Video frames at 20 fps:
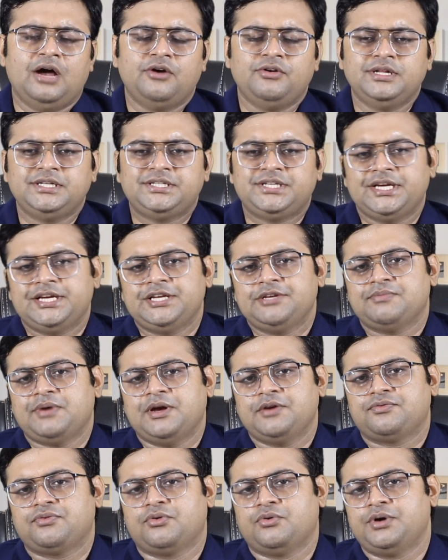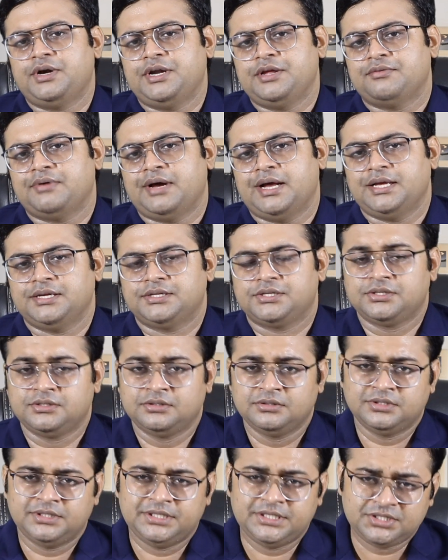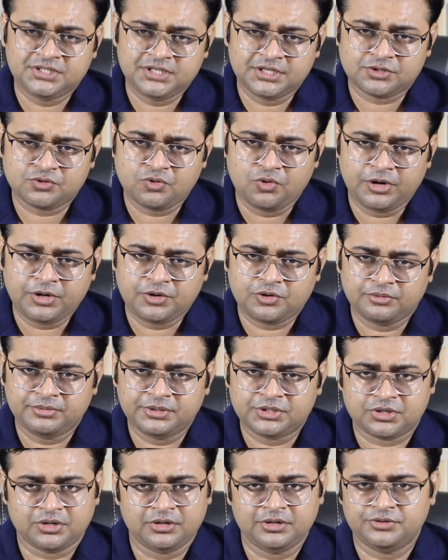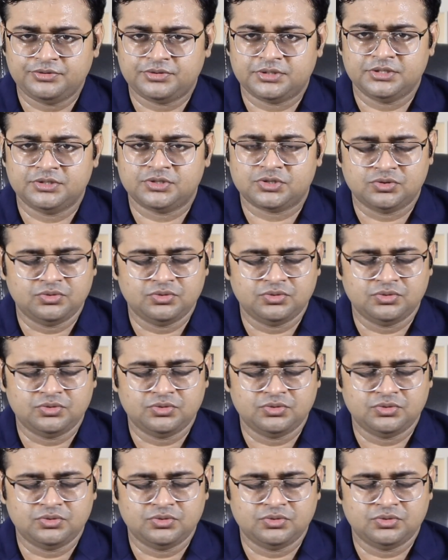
will change my phone device, is this going to be solutions?